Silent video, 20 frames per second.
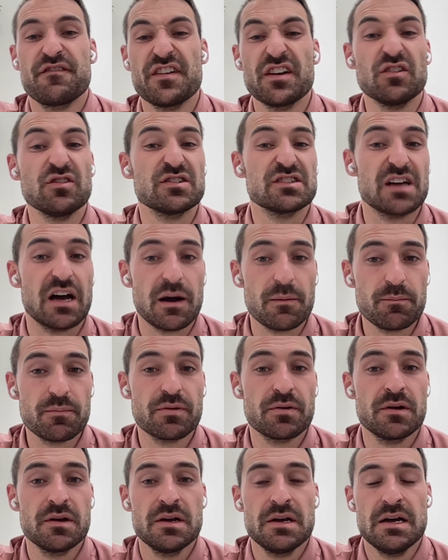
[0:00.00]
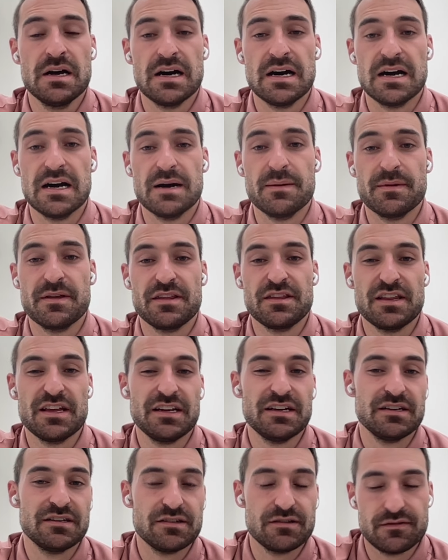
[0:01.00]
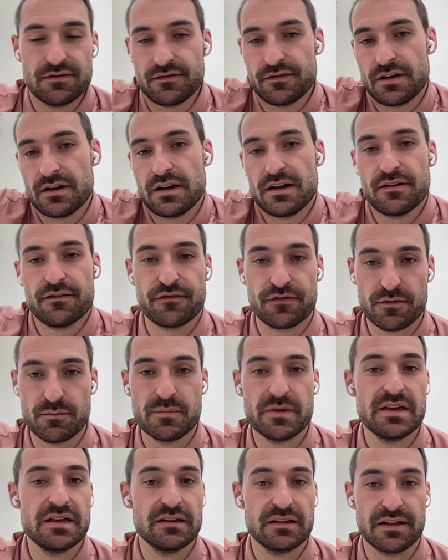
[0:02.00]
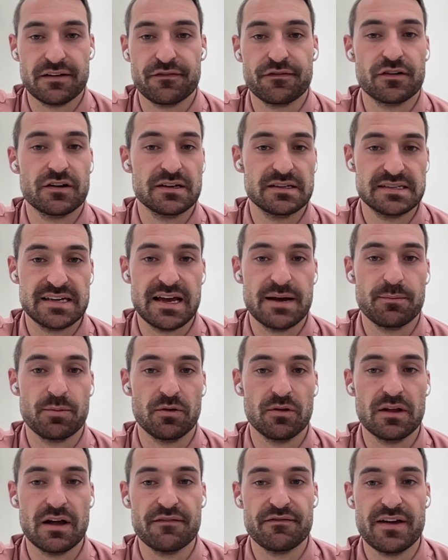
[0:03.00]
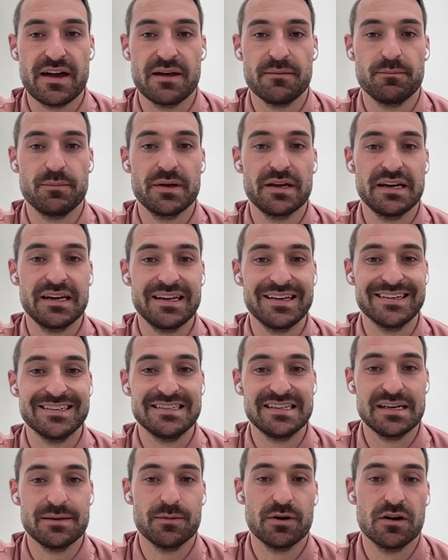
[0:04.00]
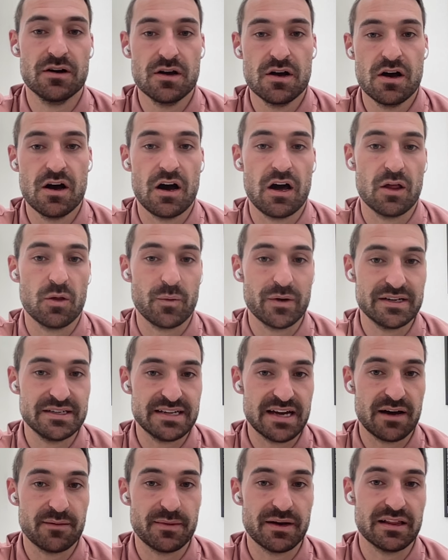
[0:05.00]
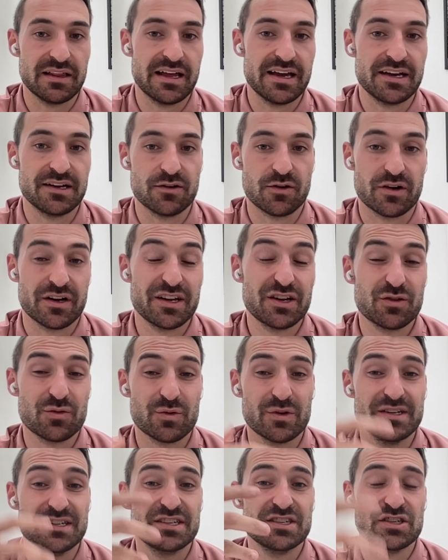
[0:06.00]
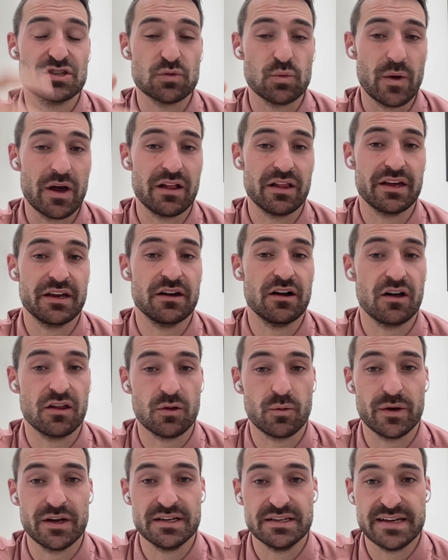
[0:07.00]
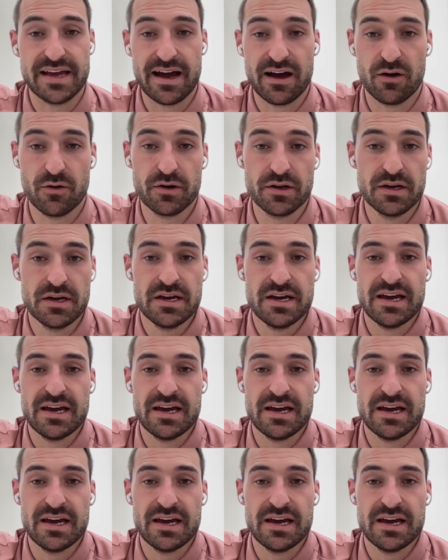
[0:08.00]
fills up. And then for me, for example, I've had pitting edema all the way down my leg, or increased swelling all the way down,